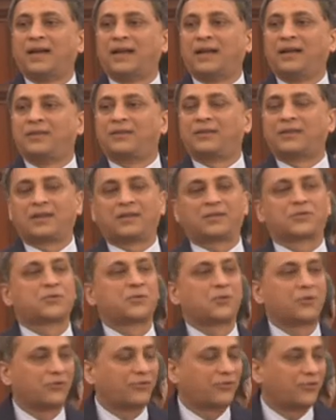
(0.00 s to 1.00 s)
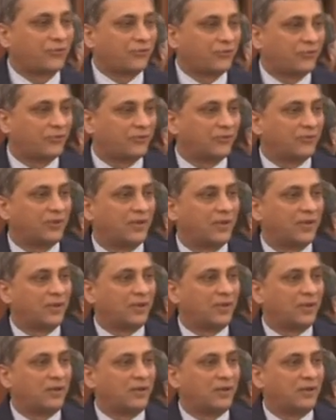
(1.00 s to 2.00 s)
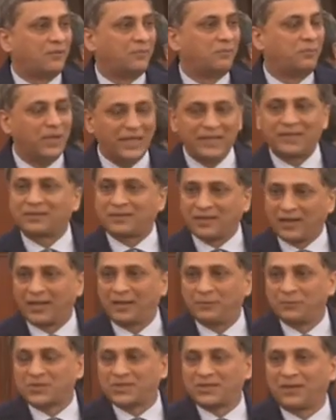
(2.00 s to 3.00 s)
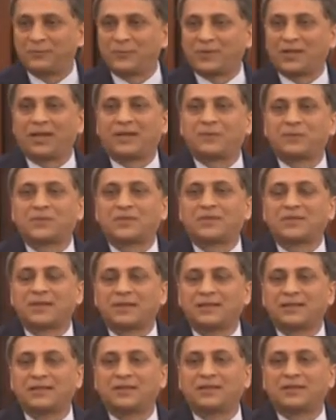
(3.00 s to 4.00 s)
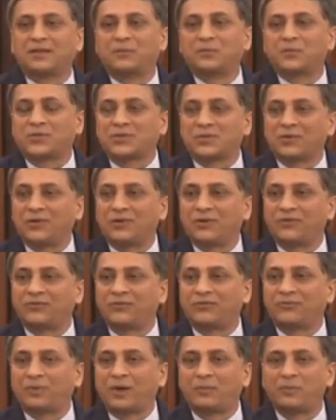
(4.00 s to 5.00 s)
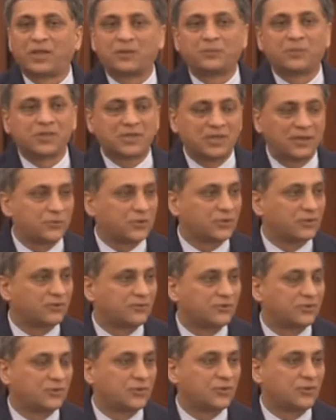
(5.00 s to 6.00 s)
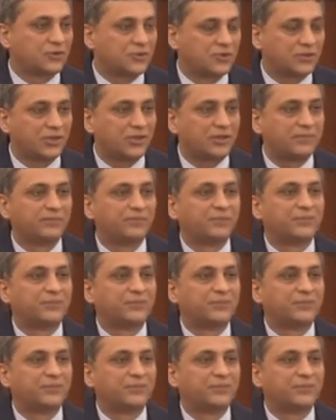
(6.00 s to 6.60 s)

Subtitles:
there are sort of bleak times sometimes in terms of public perception of the judiciary,